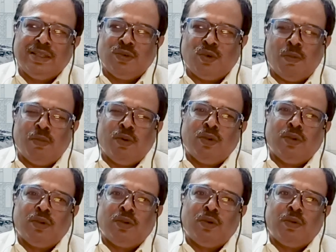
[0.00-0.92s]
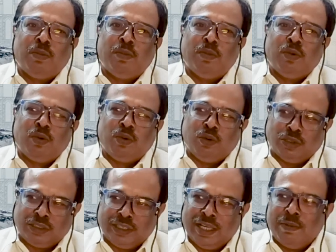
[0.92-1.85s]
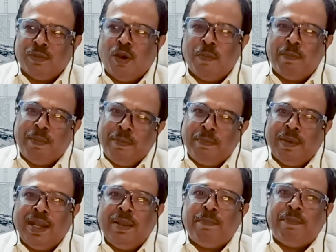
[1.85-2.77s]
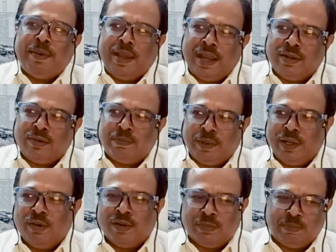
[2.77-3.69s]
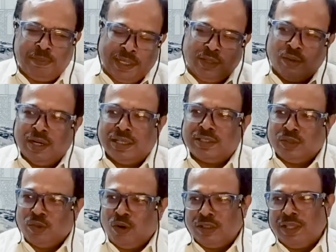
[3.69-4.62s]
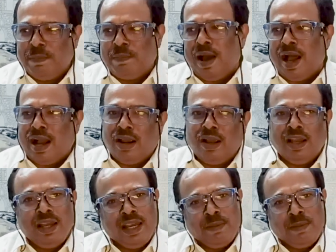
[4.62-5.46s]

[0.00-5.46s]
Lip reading: the common question of many pet owners, not the pug.